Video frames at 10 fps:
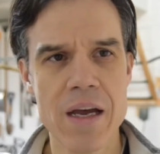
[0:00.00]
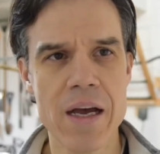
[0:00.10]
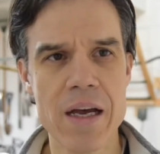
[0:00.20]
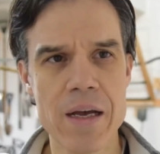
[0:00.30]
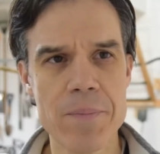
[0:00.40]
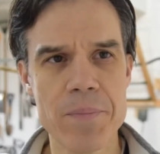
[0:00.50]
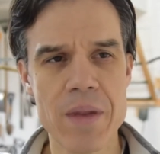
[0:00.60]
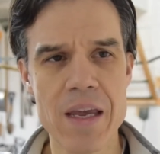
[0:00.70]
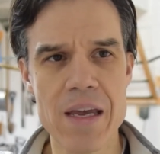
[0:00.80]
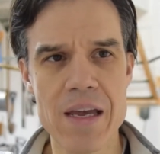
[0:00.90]

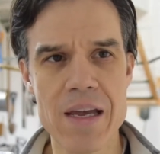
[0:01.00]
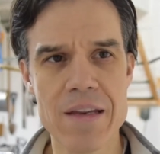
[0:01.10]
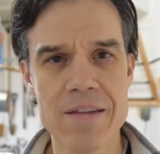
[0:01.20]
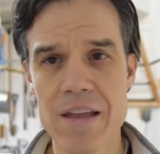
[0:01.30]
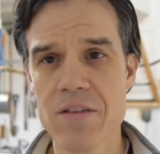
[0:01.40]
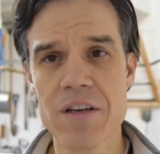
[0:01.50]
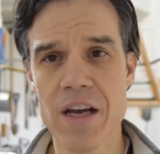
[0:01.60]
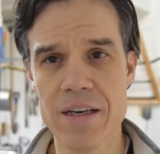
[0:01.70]
and then they're done,